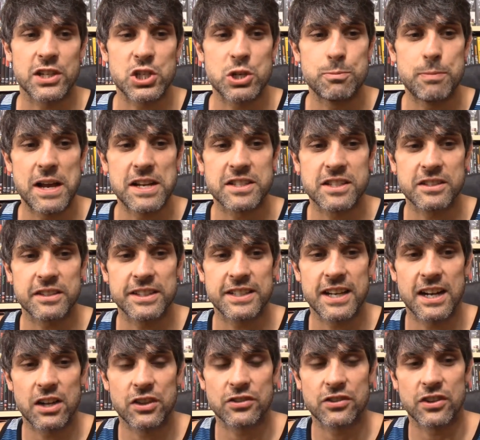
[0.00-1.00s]
and she basically
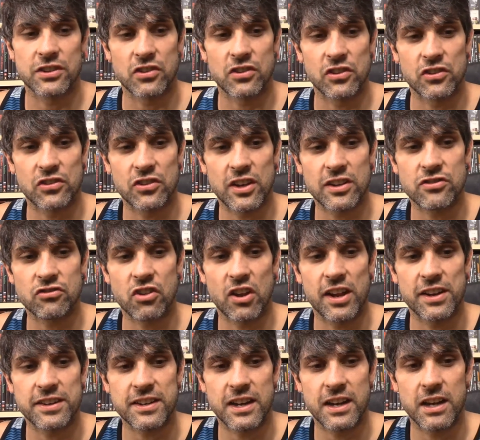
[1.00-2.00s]
tells this
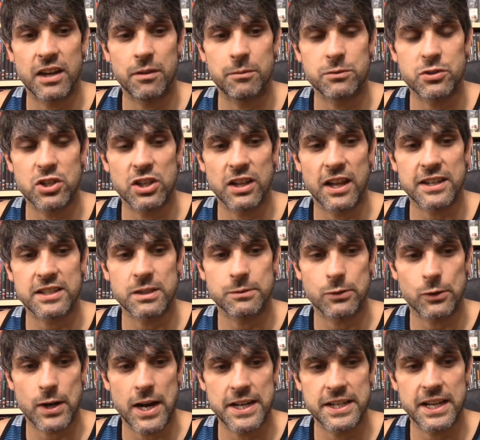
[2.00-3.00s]
assistant um, she likes some of
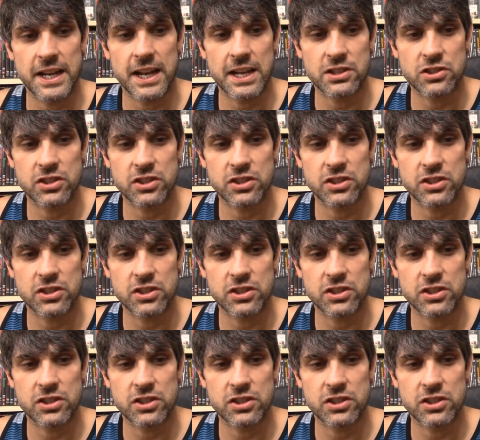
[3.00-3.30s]
her ideas.